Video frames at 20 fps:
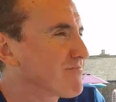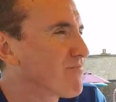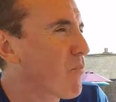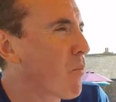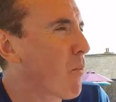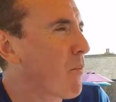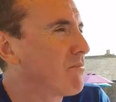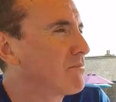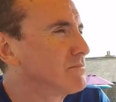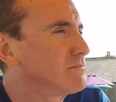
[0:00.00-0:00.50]

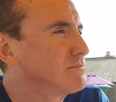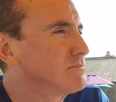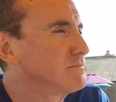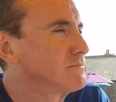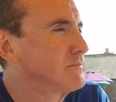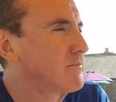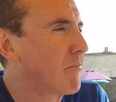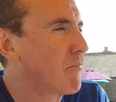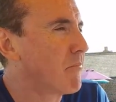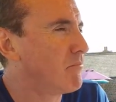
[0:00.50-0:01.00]
I'm not sure a
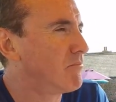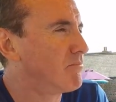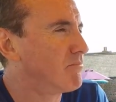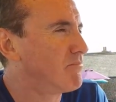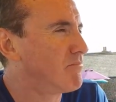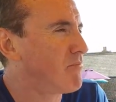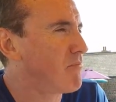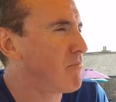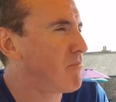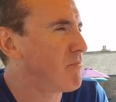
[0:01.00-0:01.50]
branding
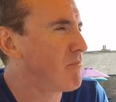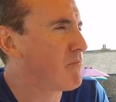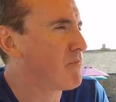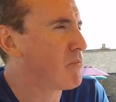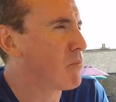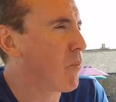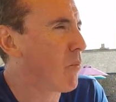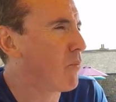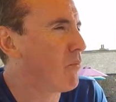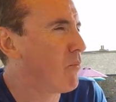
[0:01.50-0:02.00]
agency
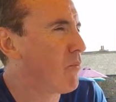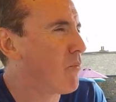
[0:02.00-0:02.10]
would